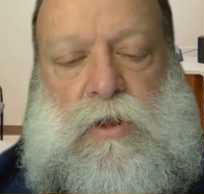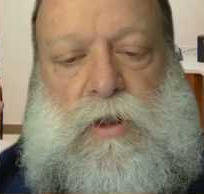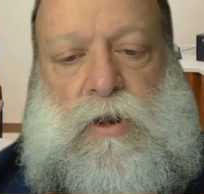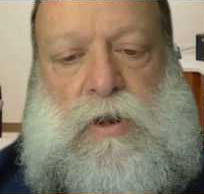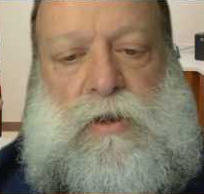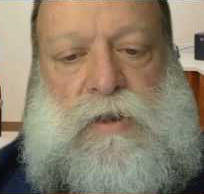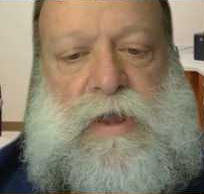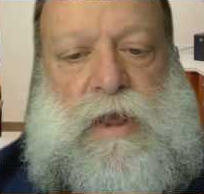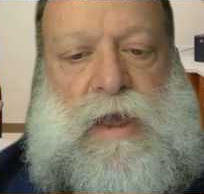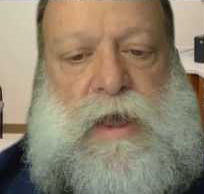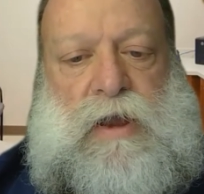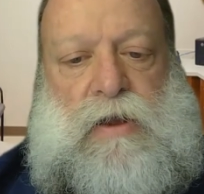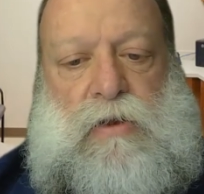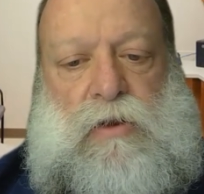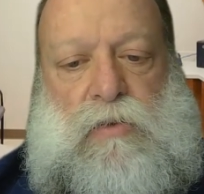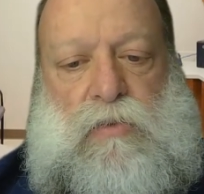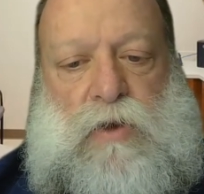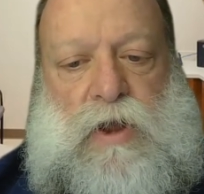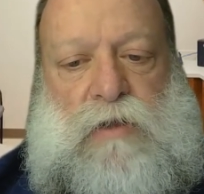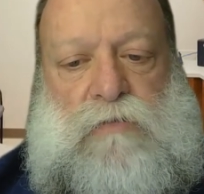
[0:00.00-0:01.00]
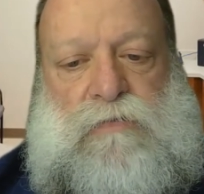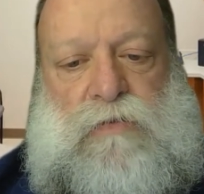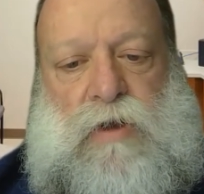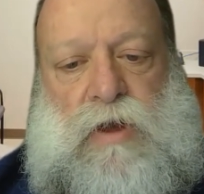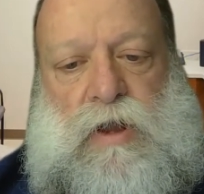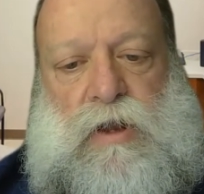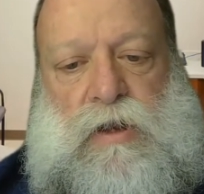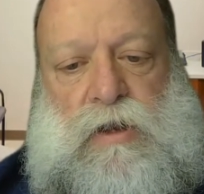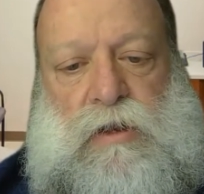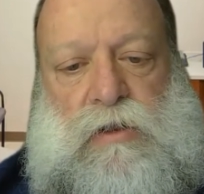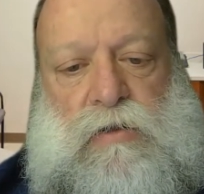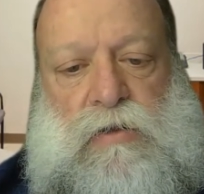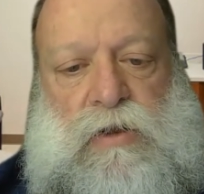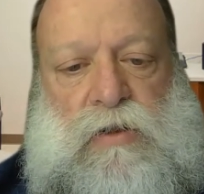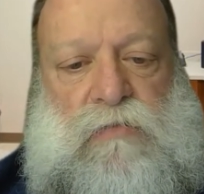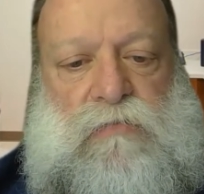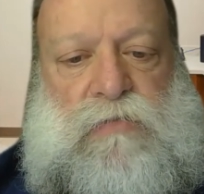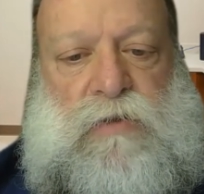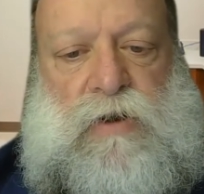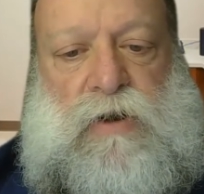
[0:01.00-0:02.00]
a tag on a wayfinding. You
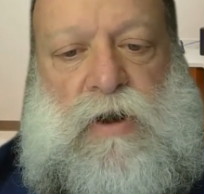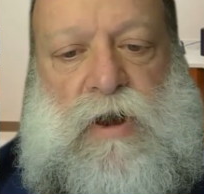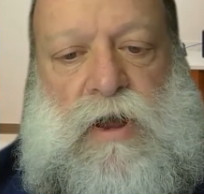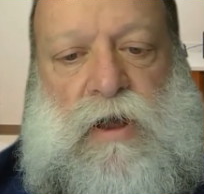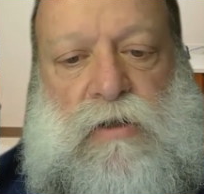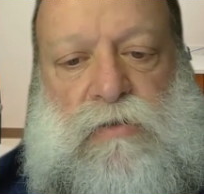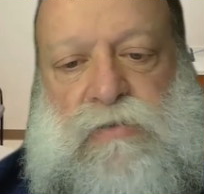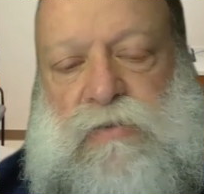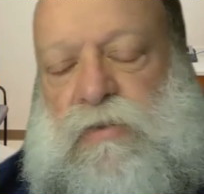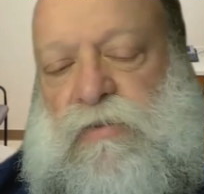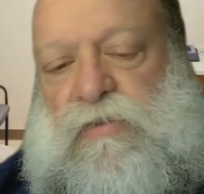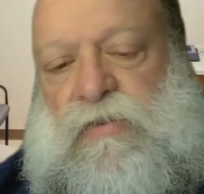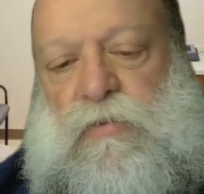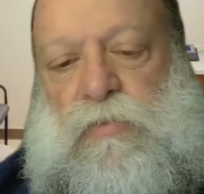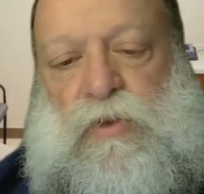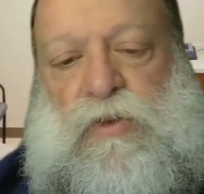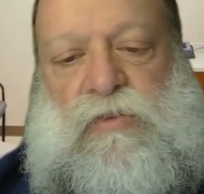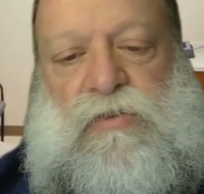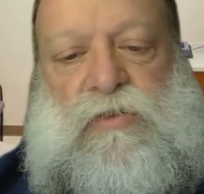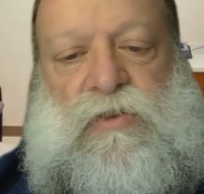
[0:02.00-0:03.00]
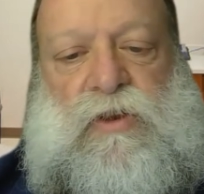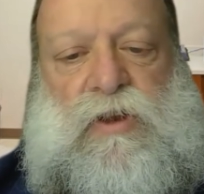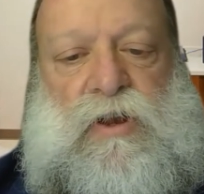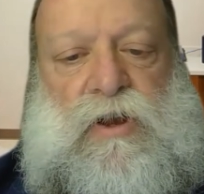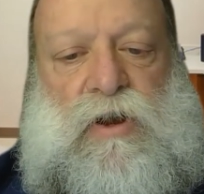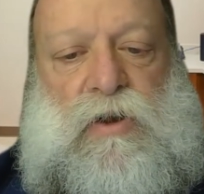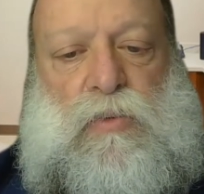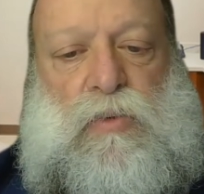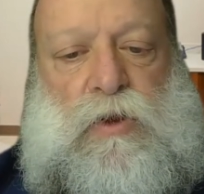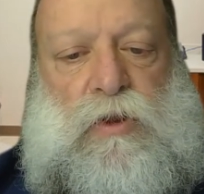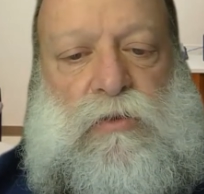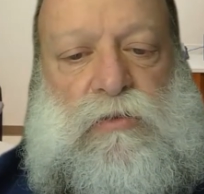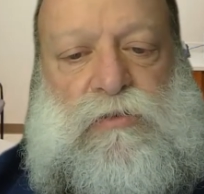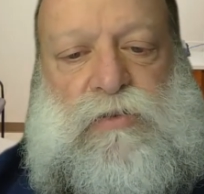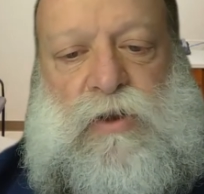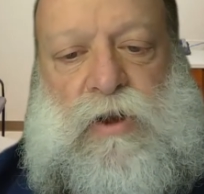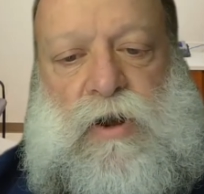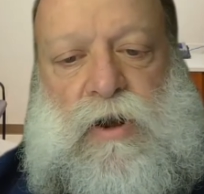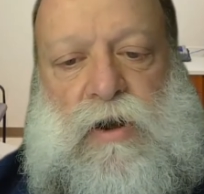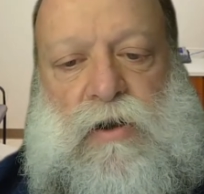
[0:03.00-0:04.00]
can figure out that someone's sitting in a
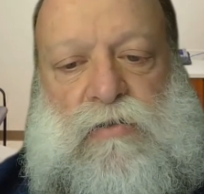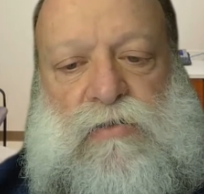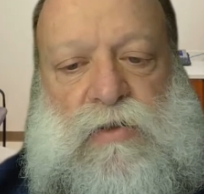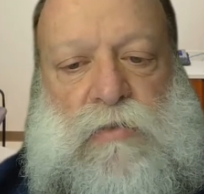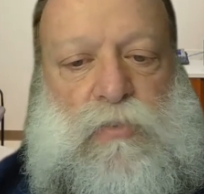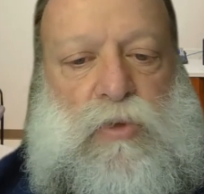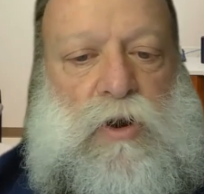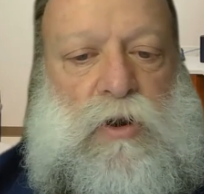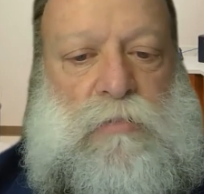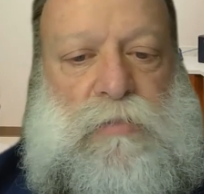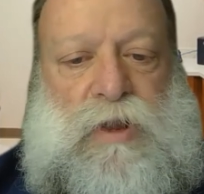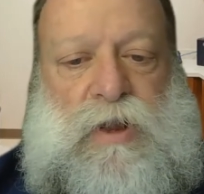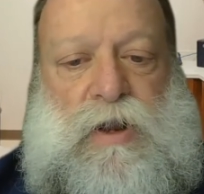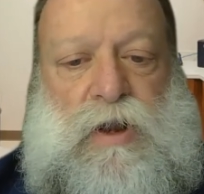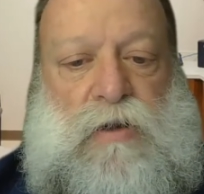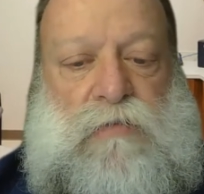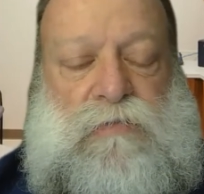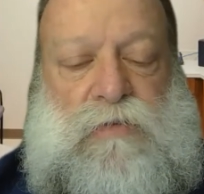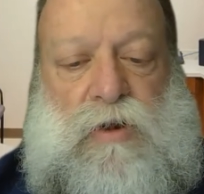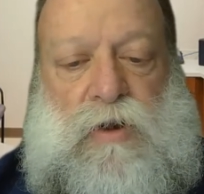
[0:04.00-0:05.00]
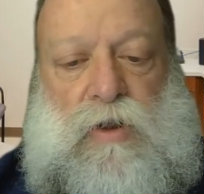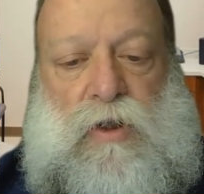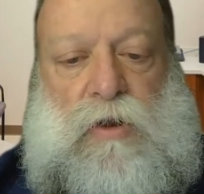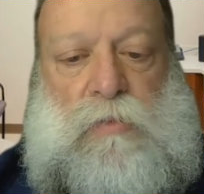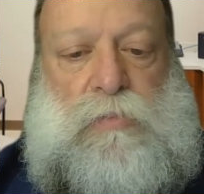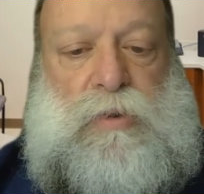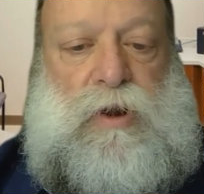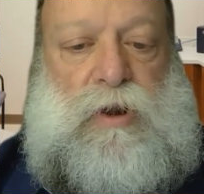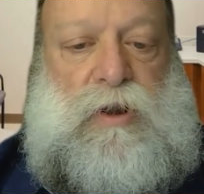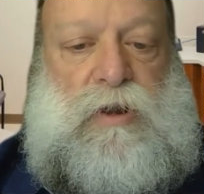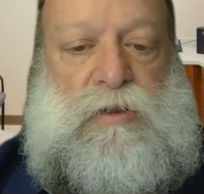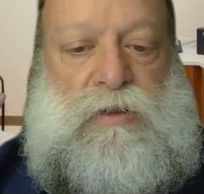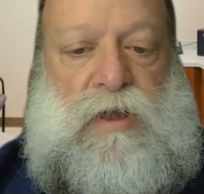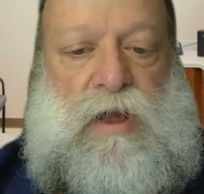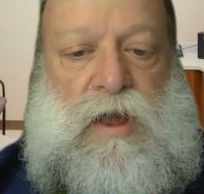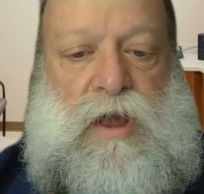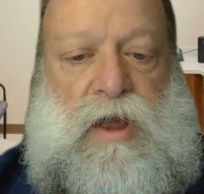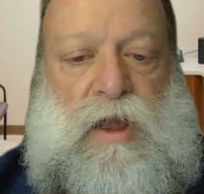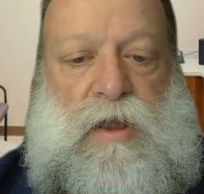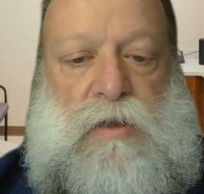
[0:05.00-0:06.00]
wheelchair somewhere, been there for a long period of
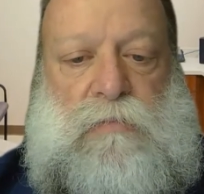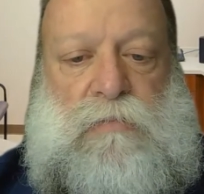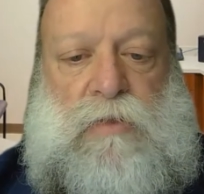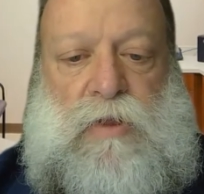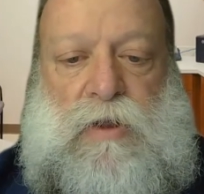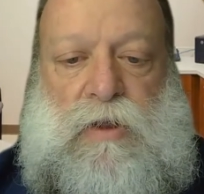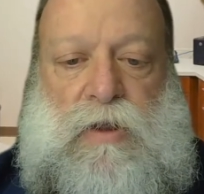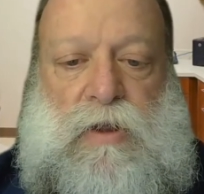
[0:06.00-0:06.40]
time.